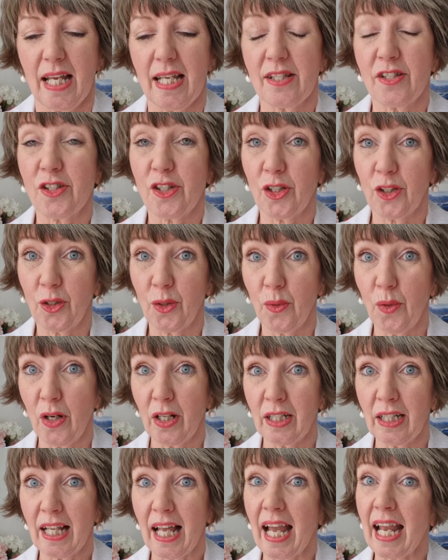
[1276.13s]
is to go
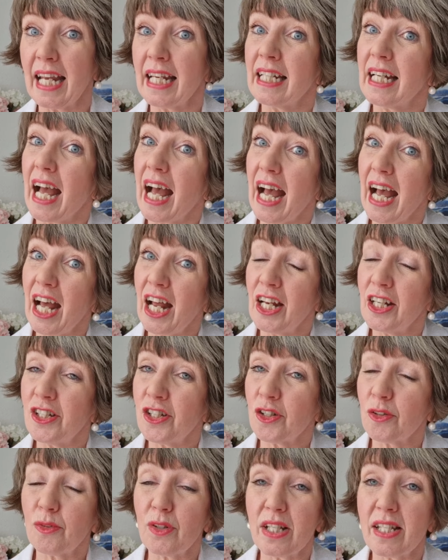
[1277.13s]
online
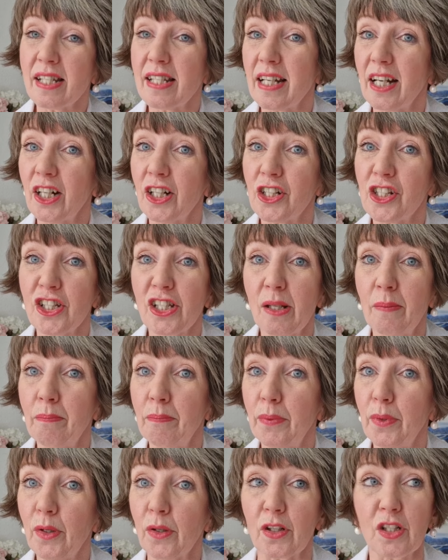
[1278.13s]
and research
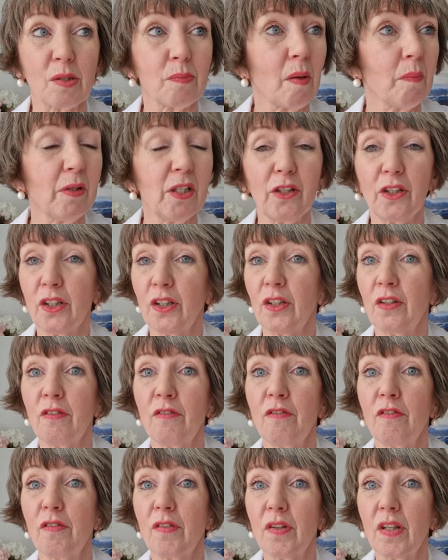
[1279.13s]
some books. Maybe you
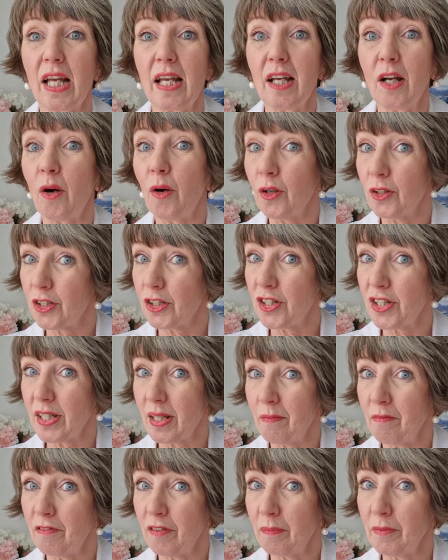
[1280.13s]
can order
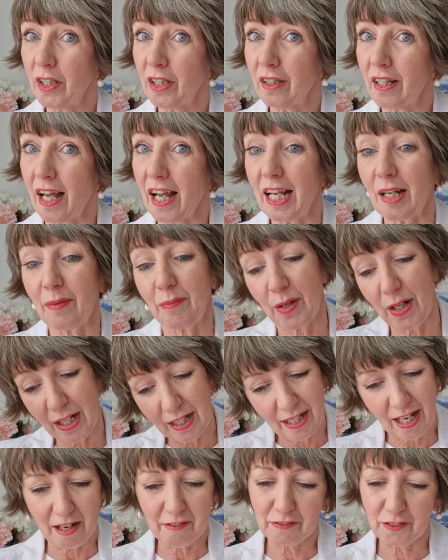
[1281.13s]
some from your
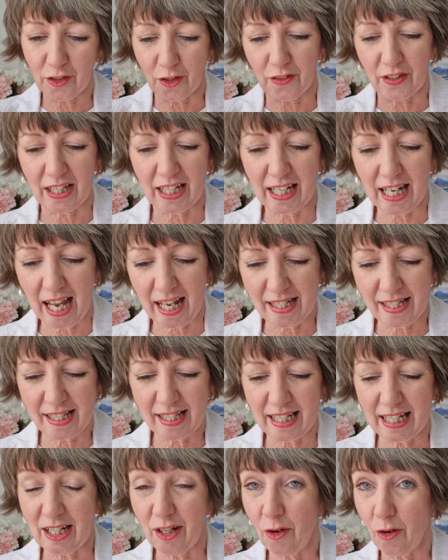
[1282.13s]
library. I've got the
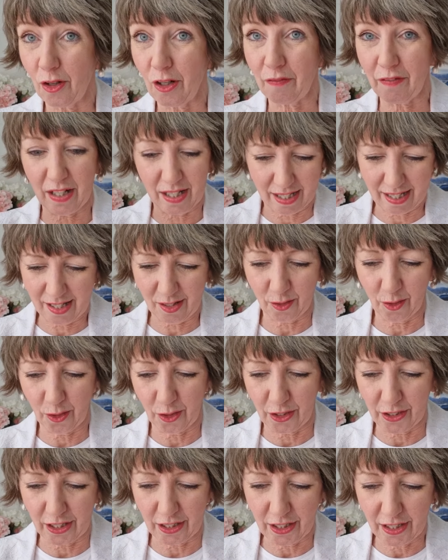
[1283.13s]
Anthony Horowitz
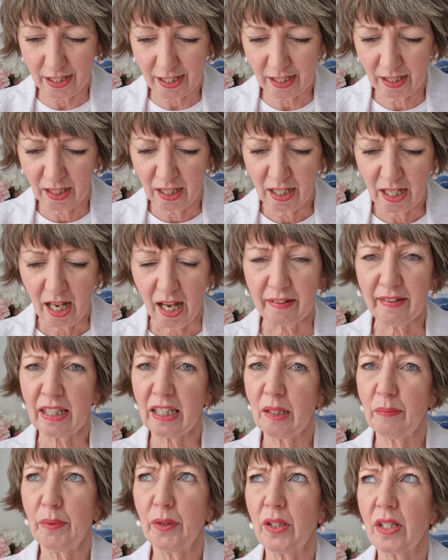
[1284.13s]
ordered. I
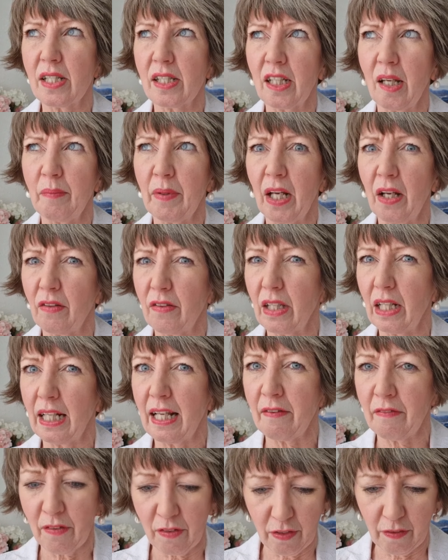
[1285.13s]
think the book is coming out the
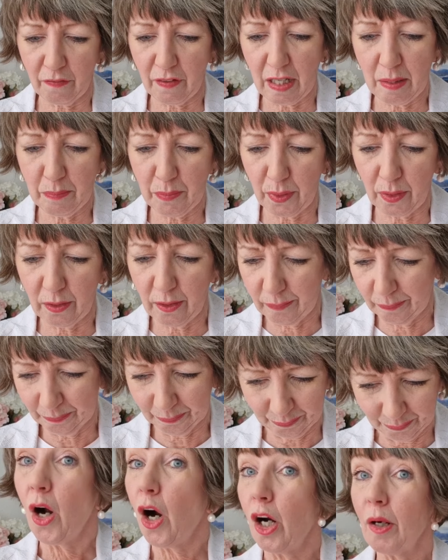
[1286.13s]
11th of April.
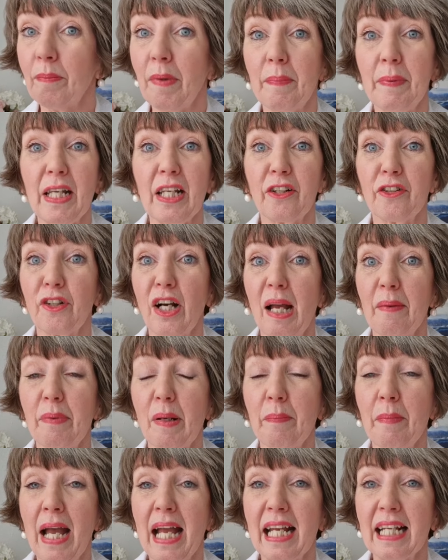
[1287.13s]
Or maybe grab
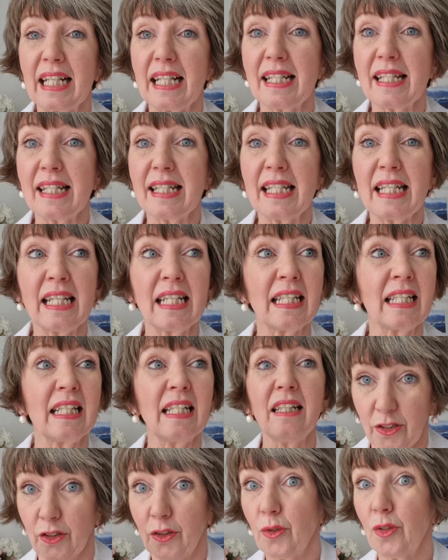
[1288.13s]
a
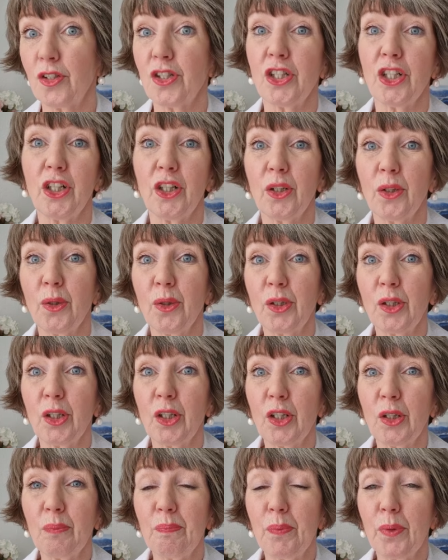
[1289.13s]
magazine, go to your
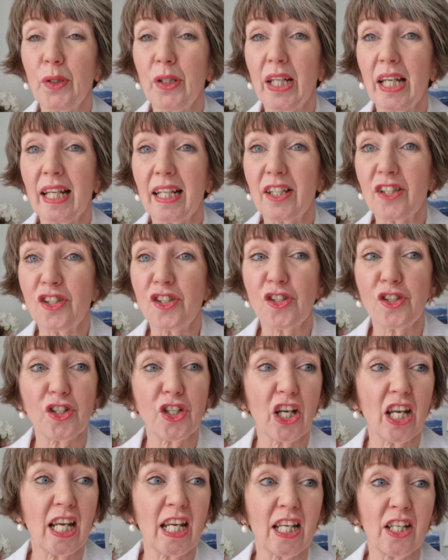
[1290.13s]
local book
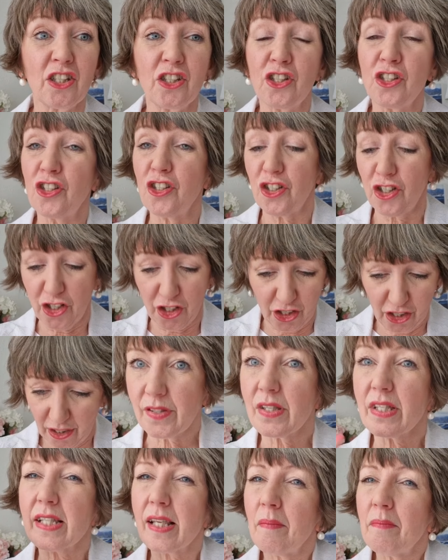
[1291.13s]
exchange.
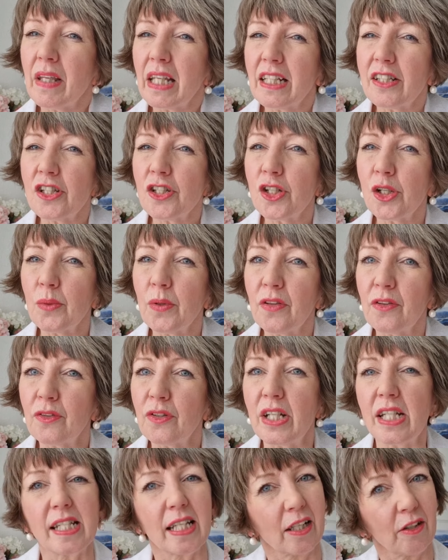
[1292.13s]
Something to do with
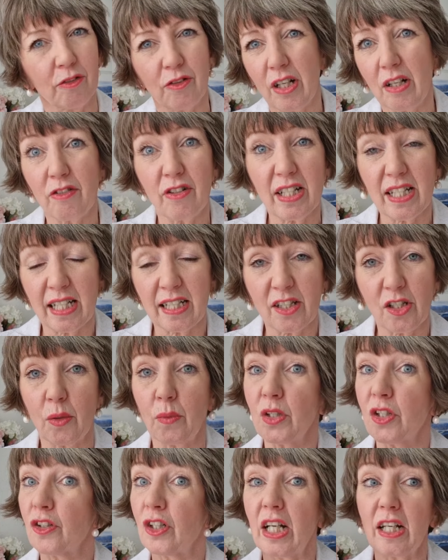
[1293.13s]
reading. Reading's
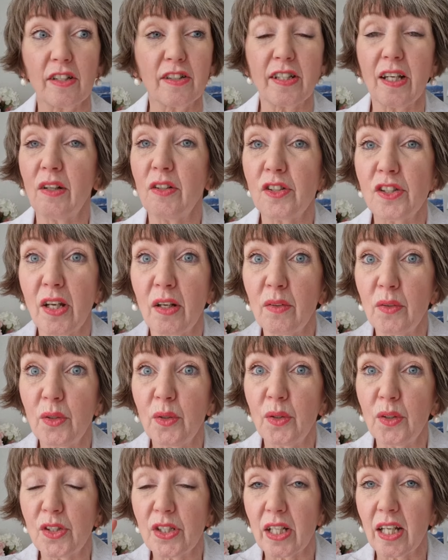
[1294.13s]
always great.
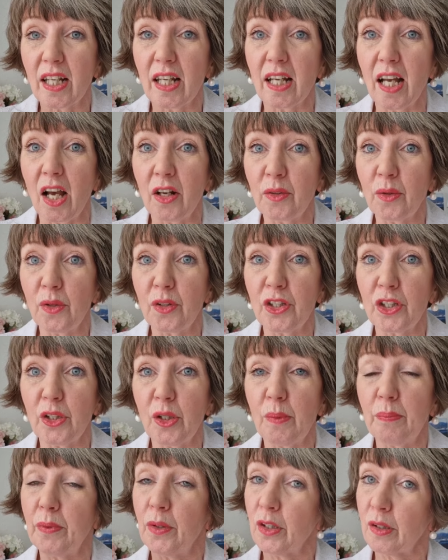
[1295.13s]
Download an
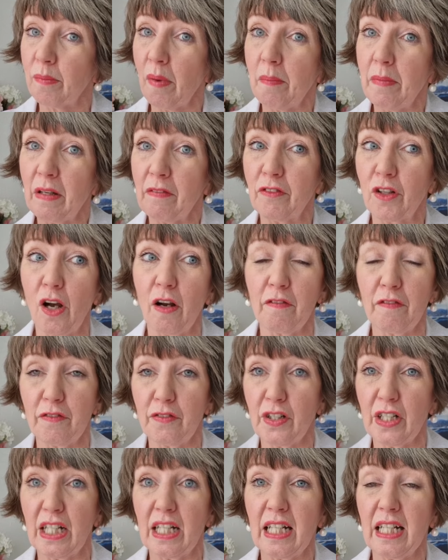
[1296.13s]
audiobook. Maybe you've got a
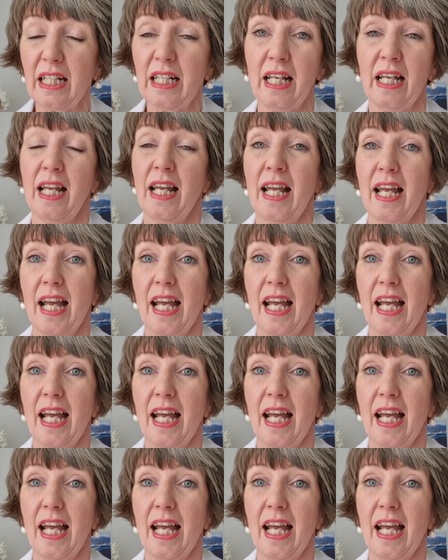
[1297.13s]
free